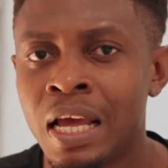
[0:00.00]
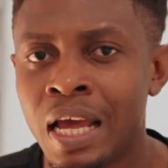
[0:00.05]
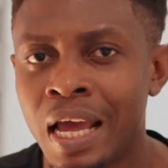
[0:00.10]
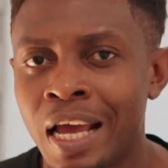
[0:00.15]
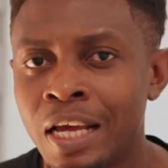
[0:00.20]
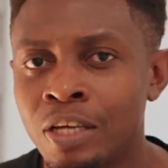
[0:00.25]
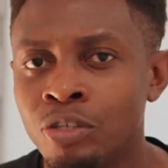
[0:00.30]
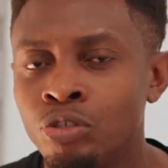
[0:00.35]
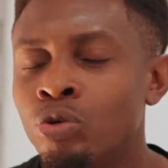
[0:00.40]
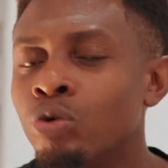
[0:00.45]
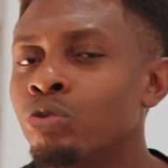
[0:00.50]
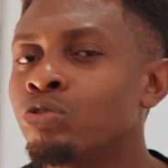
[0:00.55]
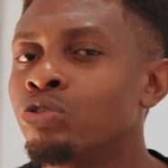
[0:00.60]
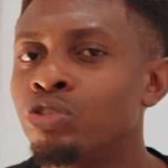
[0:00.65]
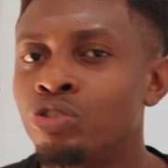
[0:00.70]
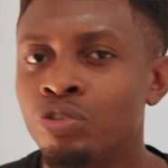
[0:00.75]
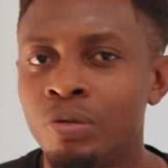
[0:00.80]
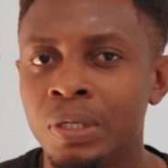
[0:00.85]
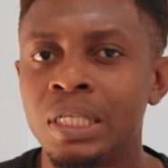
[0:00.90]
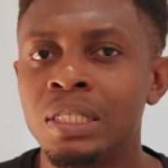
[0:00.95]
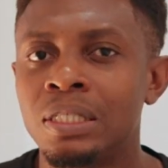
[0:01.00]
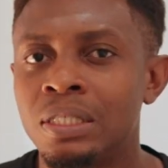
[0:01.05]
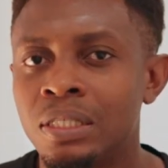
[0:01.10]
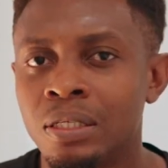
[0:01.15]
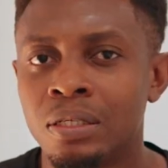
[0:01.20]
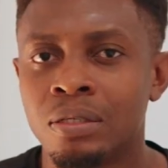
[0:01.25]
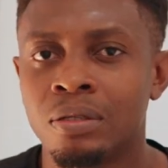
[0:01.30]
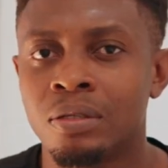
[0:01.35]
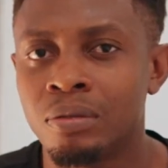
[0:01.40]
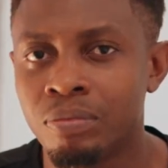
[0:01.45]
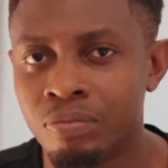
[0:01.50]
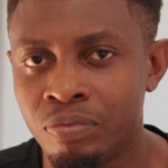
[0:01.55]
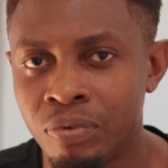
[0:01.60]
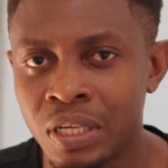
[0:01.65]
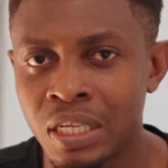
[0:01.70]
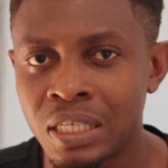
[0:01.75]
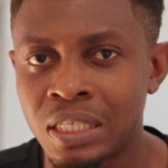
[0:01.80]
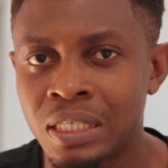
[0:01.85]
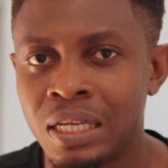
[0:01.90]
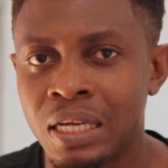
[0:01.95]
and don't treat
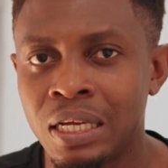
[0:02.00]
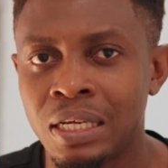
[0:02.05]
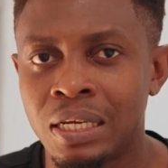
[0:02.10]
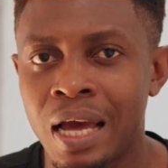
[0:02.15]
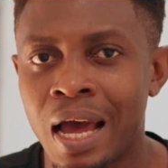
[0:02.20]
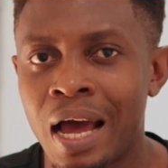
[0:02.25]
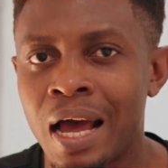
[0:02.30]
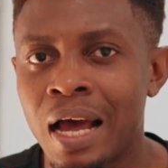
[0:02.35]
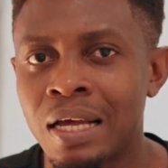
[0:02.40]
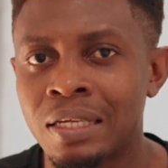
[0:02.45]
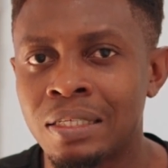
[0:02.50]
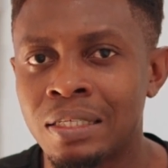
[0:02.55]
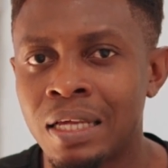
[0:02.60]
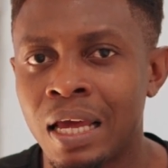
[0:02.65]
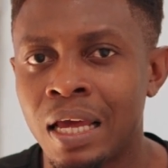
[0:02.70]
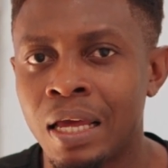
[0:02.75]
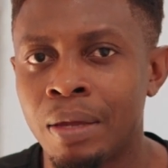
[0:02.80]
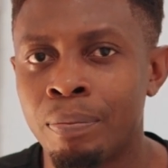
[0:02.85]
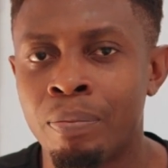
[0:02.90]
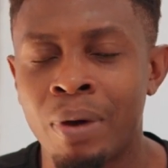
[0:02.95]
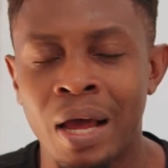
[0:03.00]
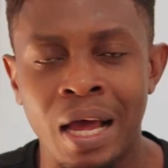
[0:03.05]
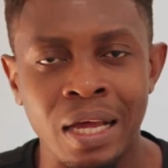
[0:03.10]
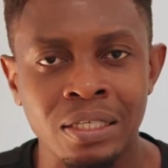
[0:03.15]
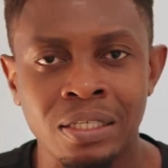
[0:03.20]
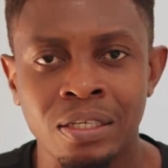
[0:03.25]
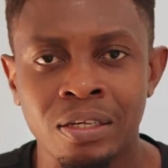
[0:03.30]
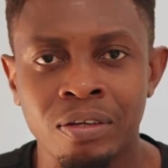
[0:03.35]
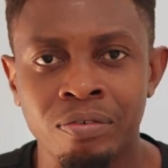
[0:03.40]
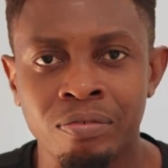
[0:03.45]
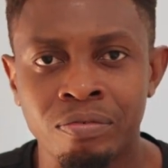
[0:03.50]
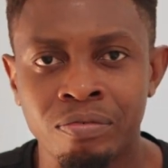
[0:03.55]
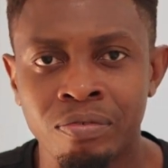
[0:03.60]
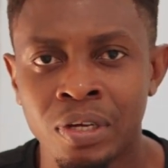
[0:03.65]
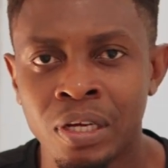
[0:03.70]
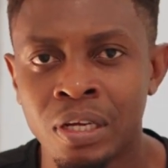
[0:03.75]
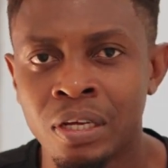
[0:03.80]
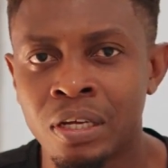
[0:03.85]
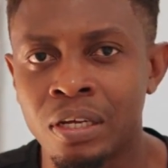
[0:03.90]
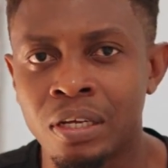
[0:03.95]
real estate as a passive
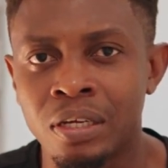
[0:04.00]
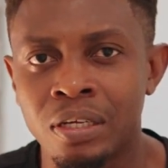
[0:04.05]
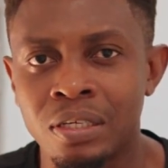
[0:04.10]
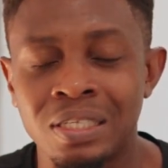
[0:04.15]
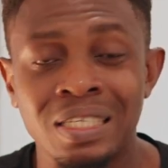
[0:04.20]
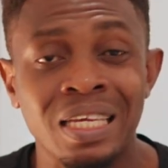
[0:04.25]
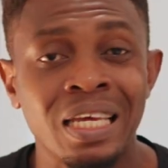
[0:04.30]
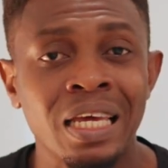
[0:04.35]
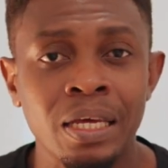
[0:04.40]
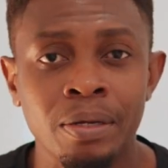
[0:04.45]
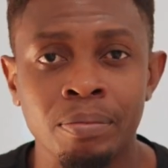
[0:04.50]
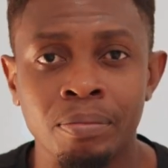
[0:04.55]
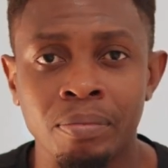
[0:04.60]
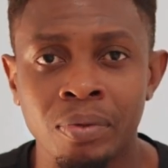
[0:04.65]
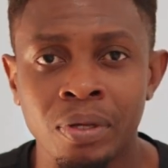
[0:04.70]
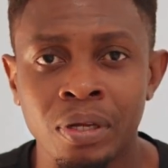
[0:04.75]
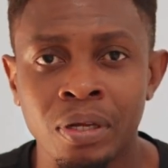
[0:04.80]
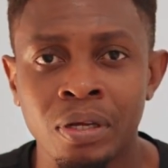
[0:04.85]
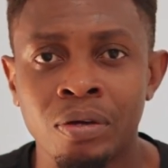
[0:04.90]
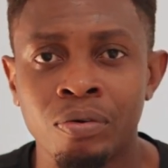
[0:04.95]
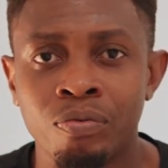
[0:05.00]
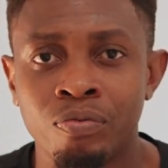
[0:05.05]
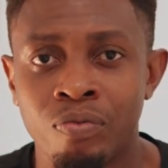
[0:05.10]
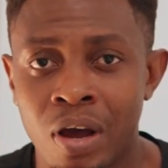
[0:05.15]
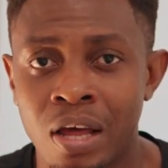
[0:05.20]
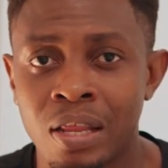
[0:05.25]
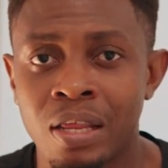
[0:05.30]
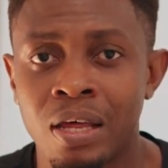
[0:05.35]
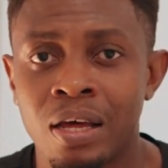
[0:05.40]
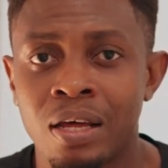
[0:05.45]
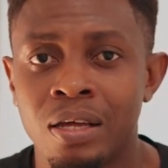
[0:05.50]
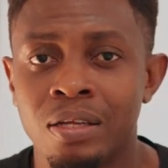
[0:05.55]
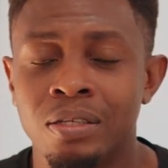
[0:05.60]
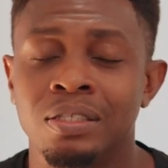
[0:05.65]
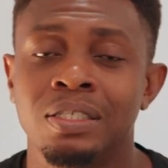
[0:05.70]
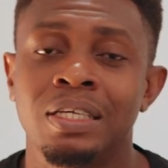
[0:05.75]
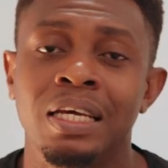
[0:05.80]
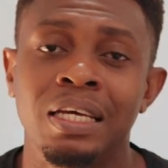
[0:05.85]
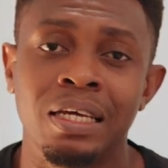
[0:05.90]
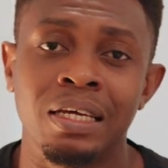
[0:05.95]
scheme. Rather,
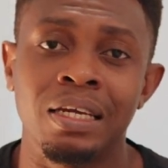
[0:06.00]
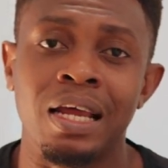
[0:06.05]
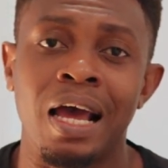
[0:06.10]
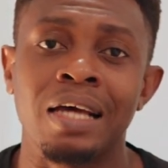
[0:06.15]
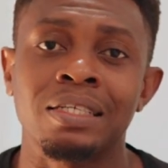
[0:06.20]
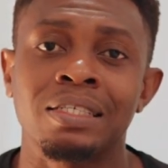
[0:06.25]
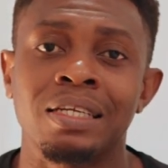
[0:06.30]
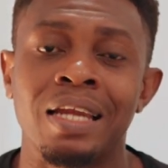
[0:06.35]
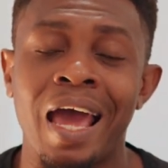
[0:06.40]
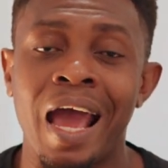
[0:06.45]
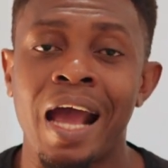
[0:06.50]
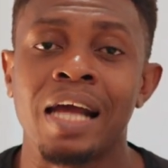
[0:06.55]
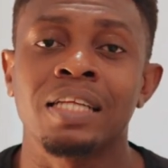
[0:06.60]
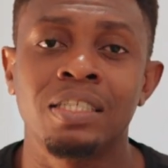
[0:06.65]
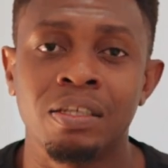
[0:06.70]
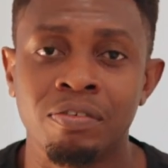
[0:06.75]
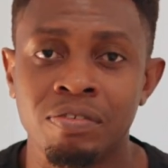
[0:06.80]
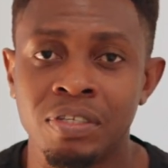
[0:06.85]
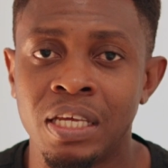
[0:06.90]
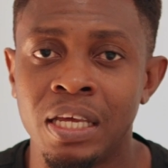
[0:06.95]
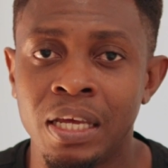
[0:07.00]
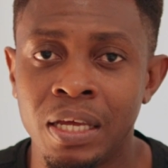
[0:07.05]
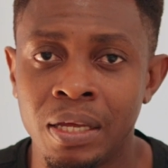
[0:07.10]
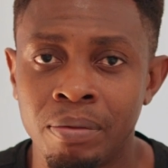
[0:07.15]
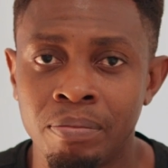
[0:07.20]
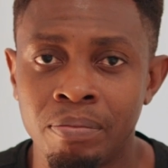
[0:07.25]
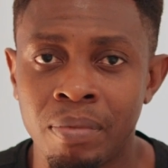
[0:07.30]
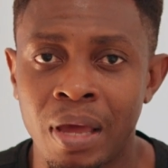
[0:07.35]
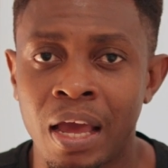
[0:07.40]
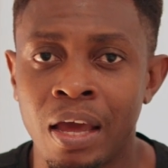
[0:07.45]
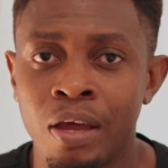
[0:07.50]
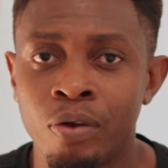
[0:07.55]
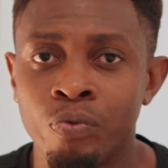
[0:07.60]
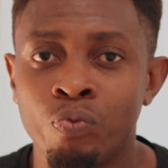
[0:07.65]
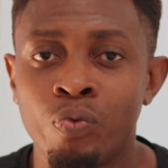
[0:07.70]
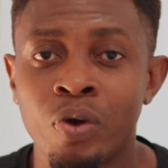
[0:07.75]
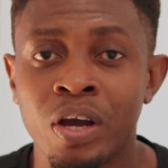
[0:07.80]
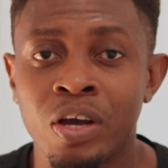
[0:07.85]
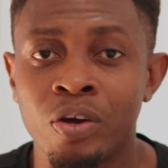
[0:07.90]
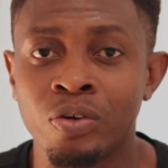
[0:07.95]
take it as an active scheme
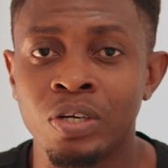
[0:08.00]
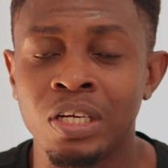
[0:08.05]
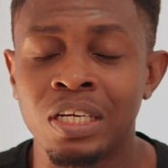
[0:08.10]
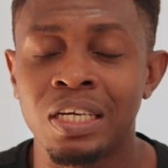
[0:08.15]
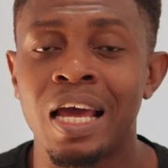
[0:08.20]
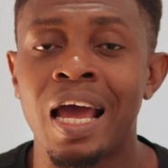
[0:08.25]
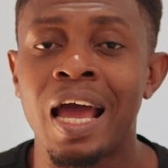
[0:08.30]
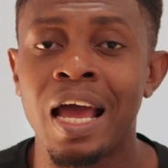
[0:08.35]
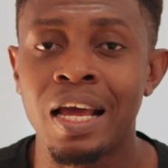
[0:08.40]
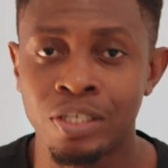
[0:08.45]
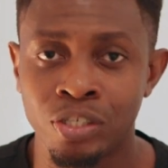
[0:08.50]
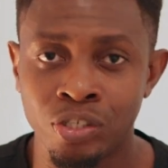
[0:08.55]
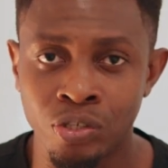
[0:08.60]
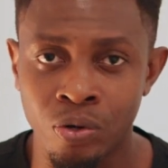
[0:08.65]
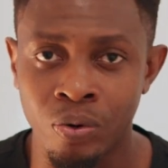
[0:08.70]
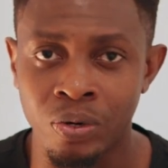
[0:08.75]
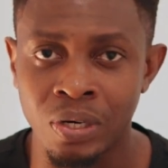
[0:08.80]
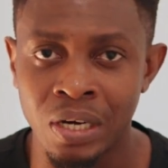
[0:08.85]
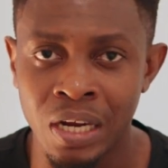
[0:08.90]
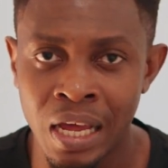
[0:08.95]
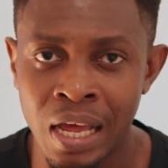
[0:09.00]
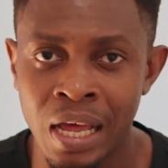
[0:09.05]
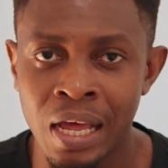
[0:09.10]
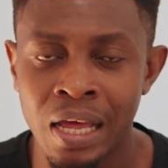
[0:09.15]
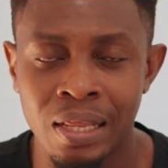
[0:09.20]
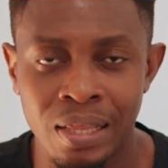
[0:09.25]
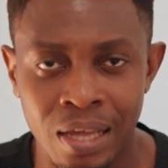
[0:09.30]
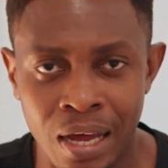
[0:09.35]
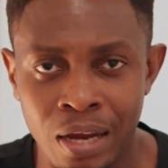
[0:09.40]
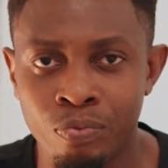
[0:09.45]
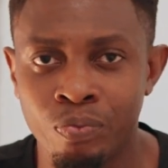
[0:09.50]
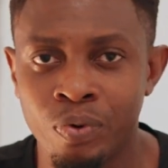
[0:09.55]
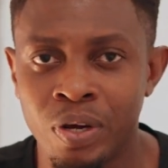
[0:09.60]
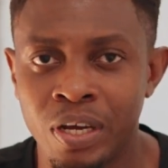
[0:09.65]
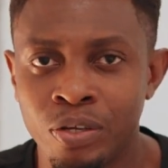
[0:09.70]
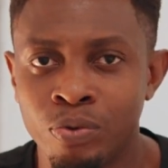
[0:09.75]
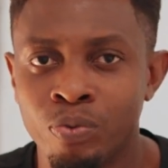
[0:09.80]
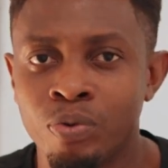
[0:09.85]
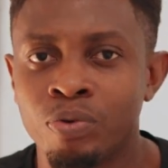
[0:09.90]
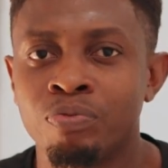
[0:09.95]
and work on it hands-on. That way
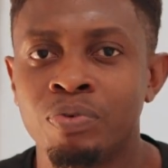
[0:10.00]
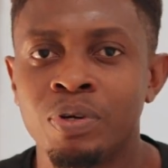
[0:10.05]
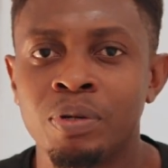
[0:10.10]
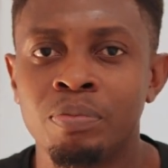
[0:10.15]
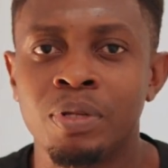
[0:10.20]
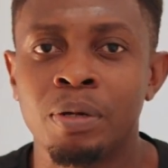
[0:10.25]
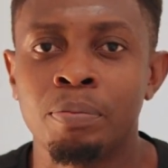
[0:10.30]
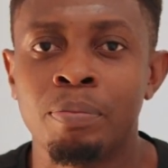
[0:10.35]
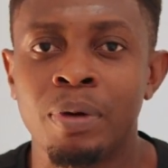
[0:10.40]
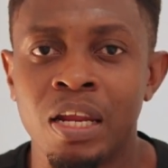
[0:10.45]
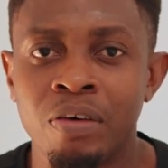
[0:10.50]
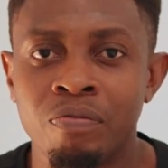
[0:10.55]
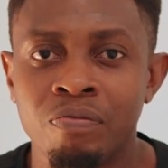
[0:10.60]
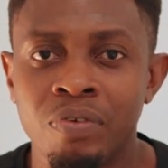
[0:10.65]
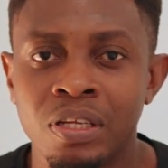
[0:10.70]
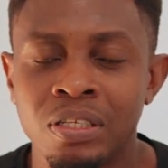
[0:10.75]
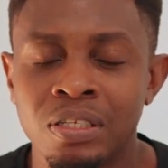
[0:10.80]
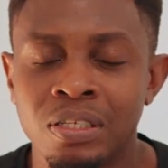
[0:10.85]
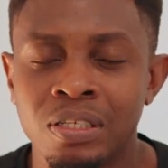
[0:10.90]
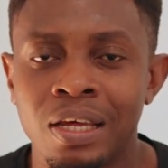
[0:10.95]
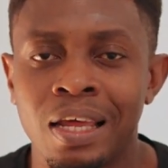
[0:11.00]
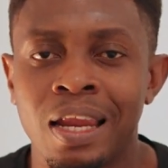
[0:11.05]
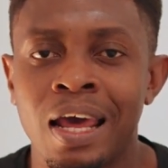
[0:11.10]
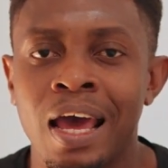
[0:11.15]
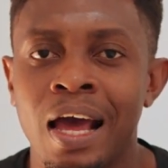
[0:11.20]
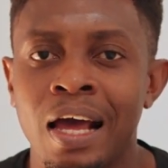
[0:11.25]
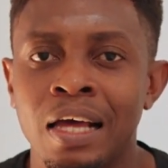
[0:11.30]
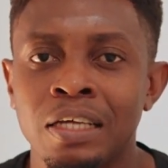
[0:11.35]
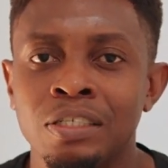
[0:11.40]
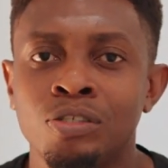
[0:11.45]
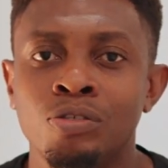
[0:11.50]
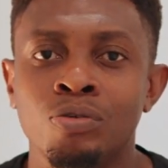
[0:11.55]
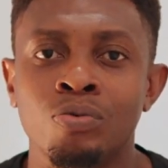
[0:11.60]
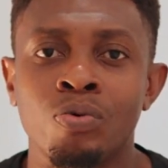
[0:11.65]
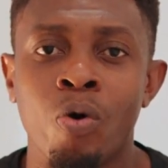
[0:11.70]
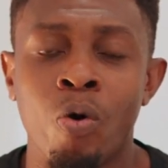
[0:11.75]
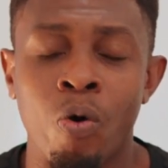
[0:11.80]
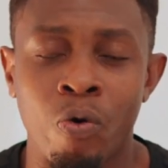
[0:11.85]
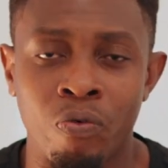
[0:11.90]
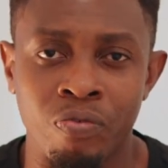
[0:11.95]
you will reap the benefits it has to
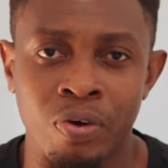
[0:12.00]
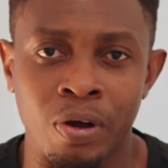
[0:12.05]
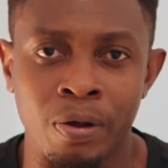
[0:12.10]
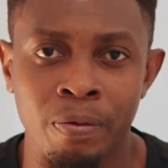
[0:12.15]
offer.